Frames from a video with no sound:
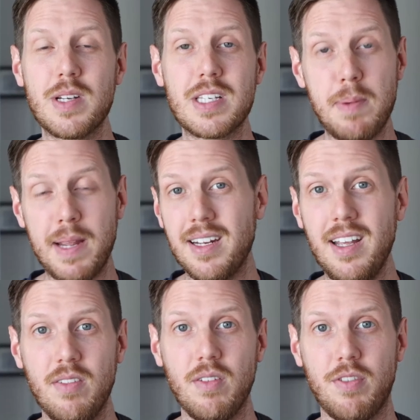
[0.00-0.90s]
to expand it
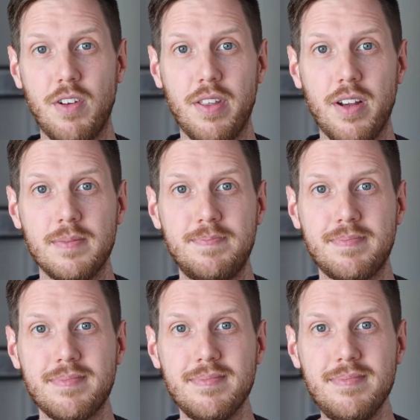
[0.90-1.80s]
even further.
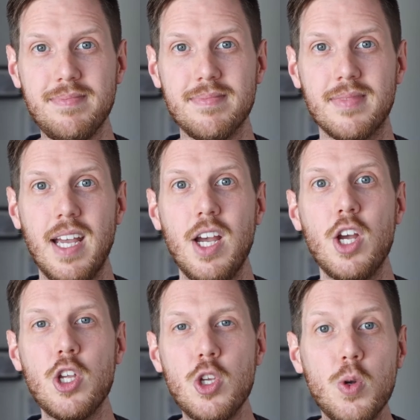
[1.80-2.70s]

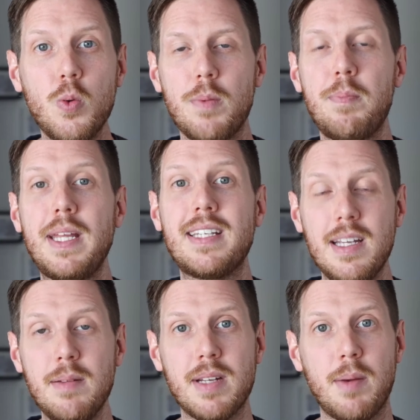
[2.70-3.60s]
You would be
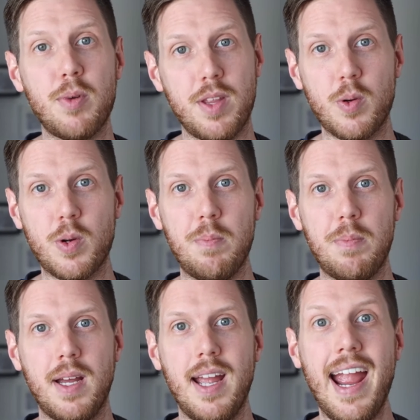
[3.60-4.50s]
teamed up with a group
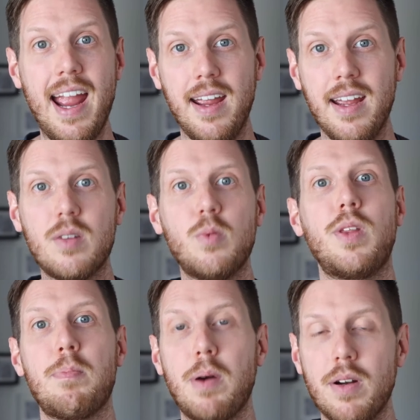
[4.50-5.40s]
and
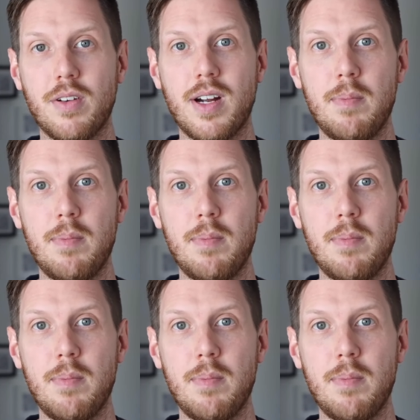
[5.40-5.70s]
with a partner